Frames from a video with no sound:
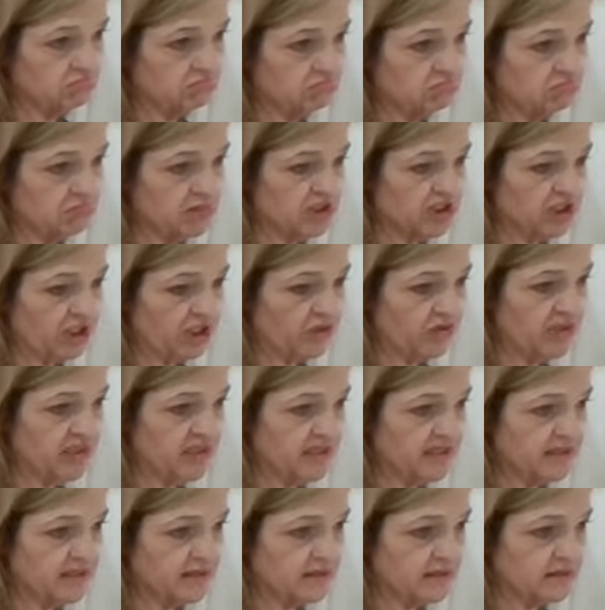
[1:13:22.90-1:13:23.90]
It's
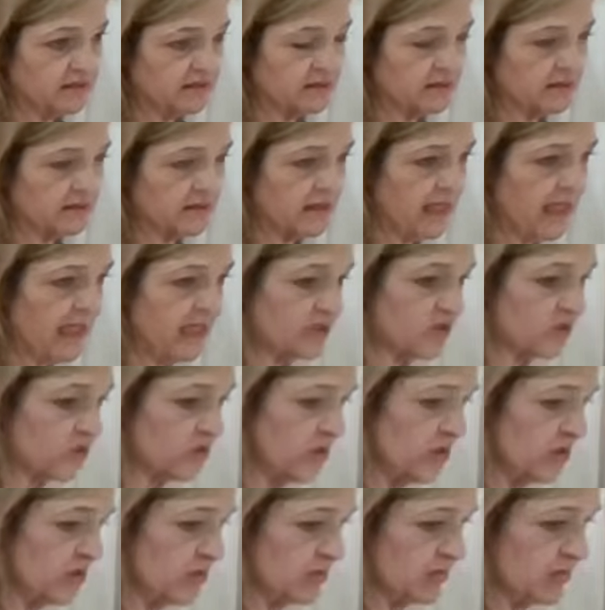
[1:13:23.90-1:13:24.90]
showing it has
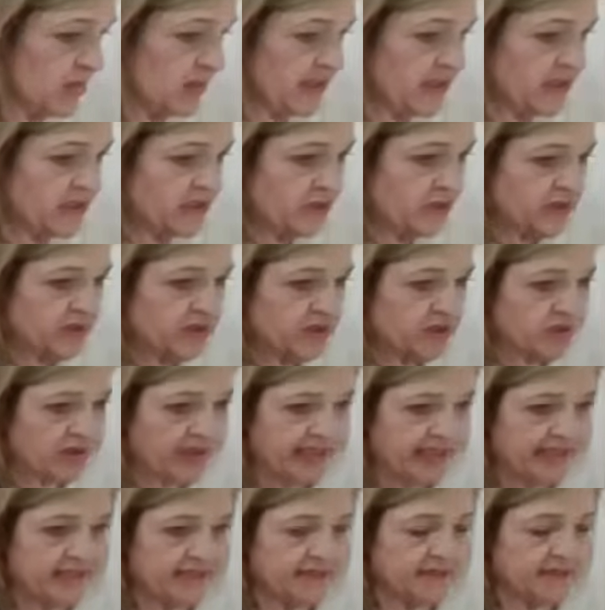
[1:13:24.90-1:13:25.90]
room, but let's do a
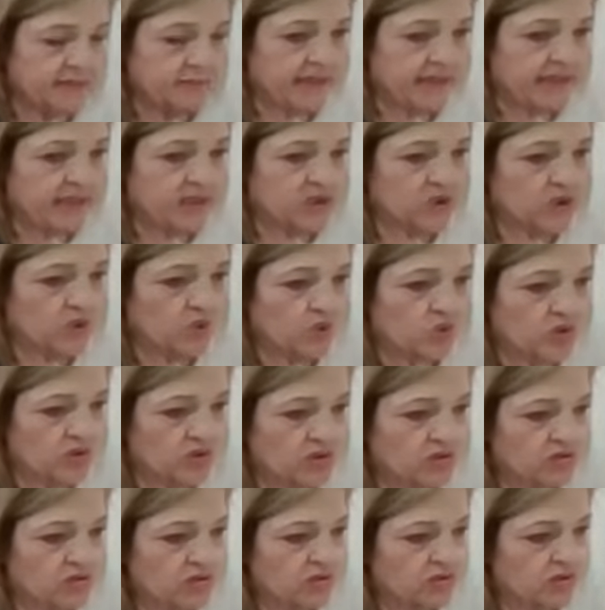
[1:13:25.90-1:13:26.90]
trace and make sure.